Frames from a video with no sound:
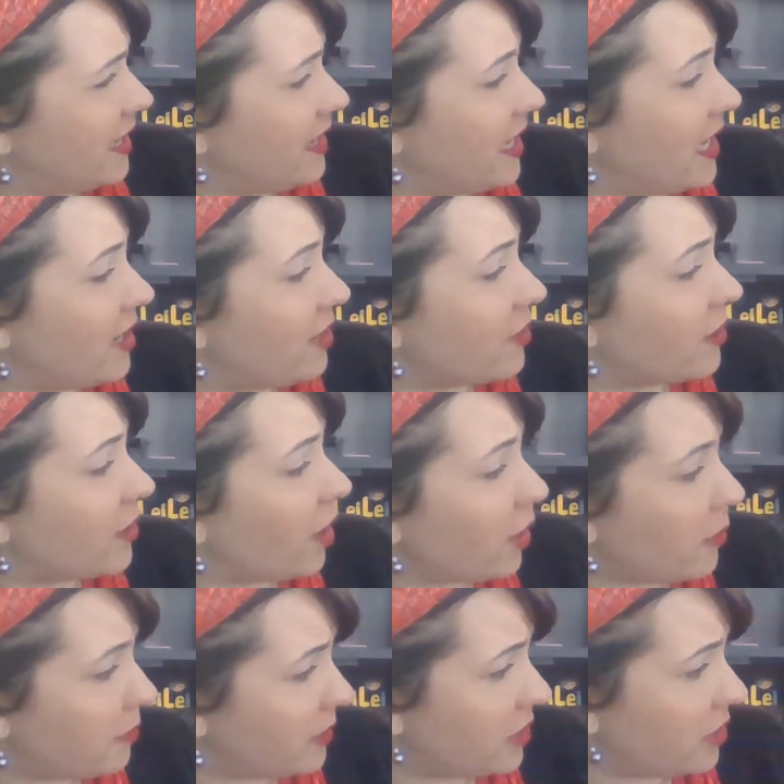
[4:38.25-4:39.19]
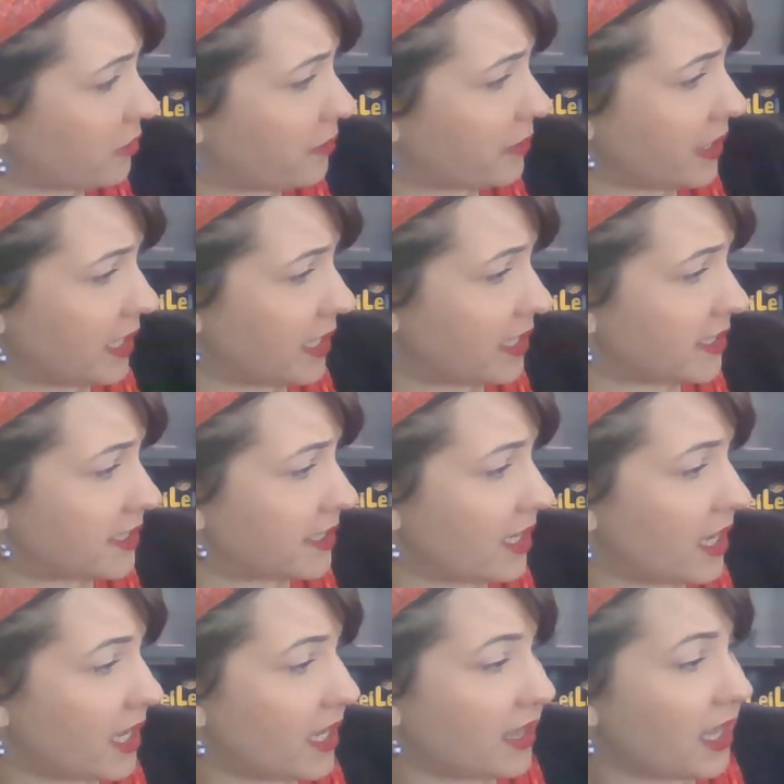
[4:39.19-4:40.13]
They are carpenter bees.
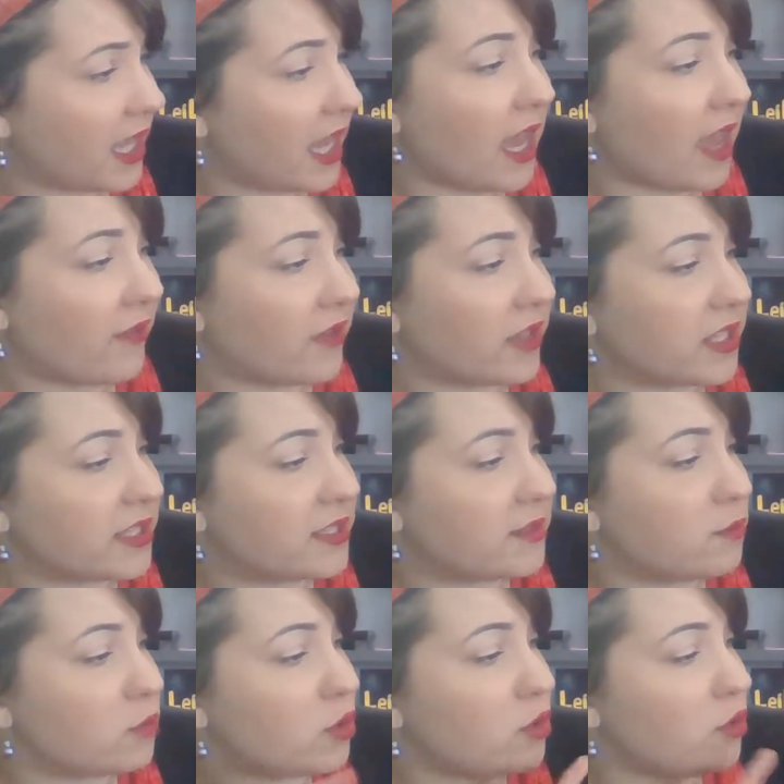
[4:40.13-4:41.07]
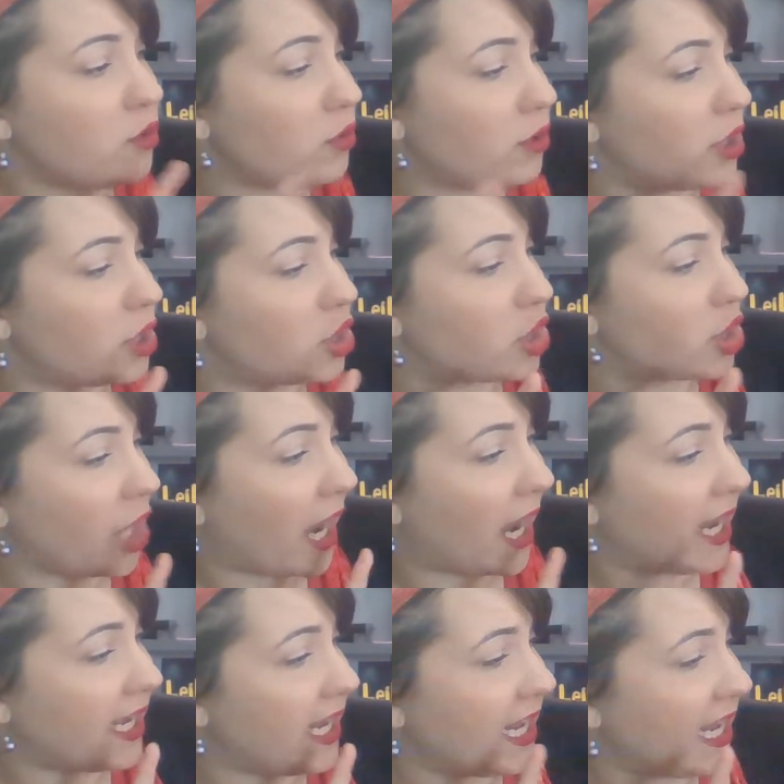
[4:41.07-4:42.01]
They have a smooth,
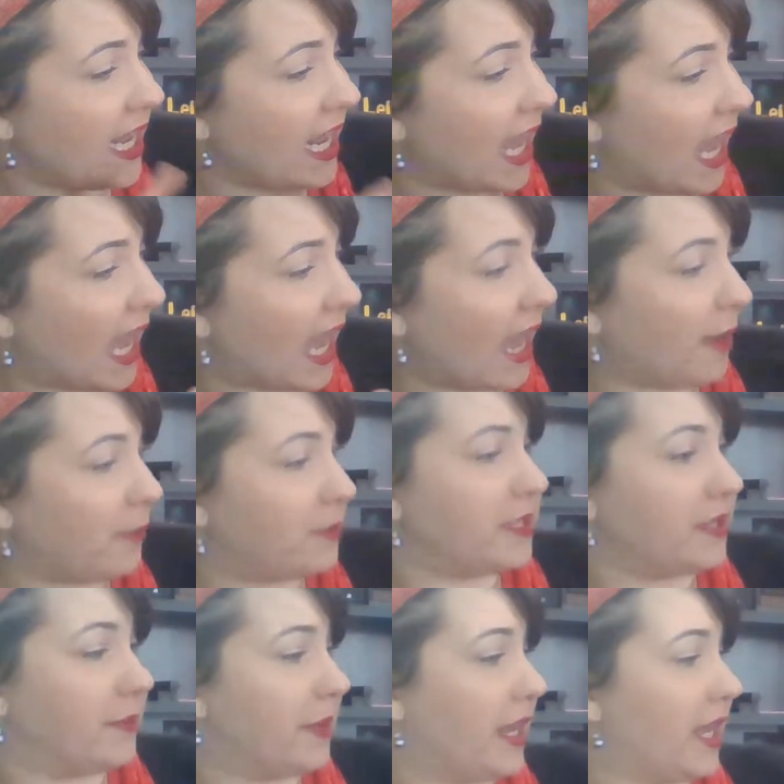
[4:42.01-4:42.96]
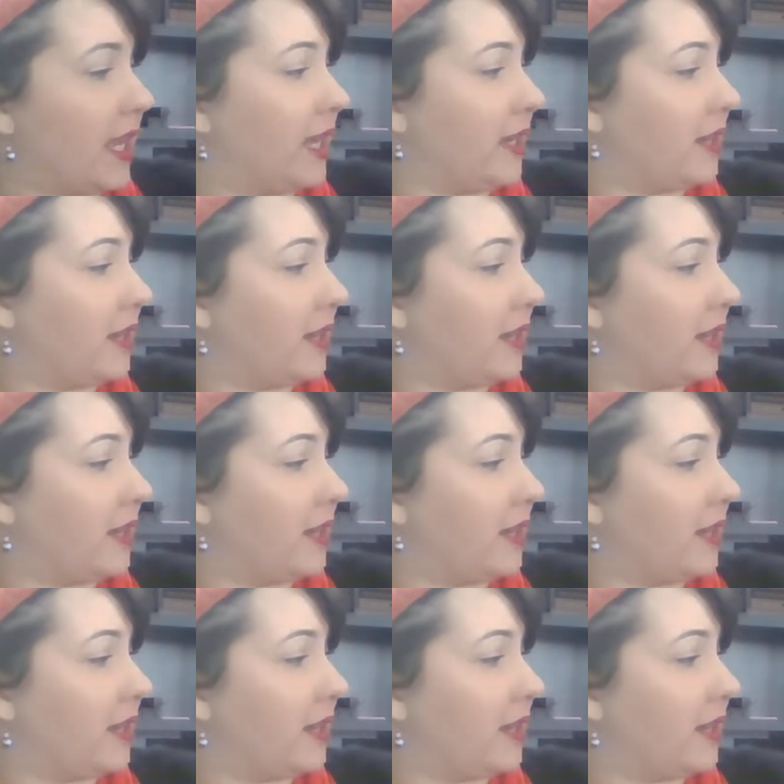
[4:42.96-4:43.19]
shiny abdomen.